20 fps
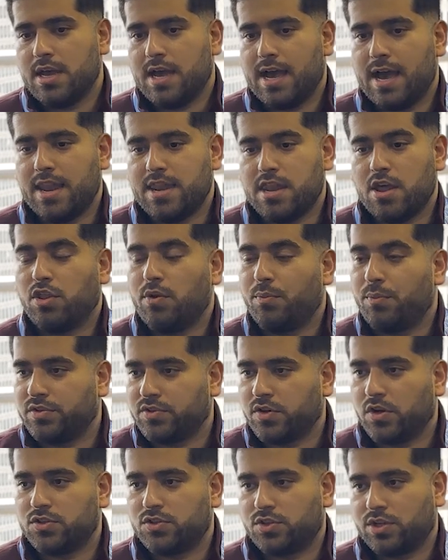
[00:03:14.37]
and now that we're
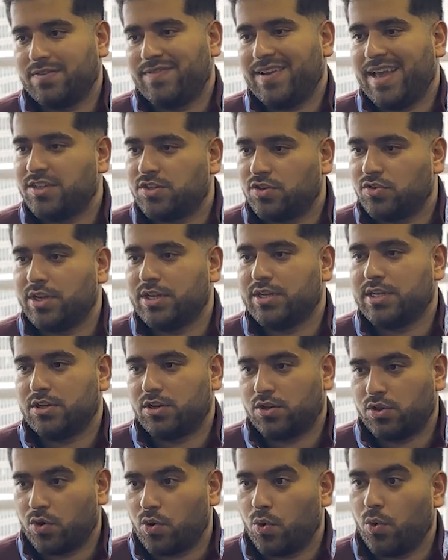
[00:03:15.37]
starting to kind of integrate it
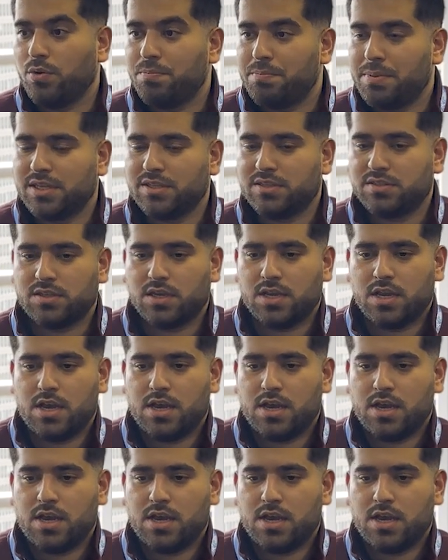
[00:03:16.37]
into their code base,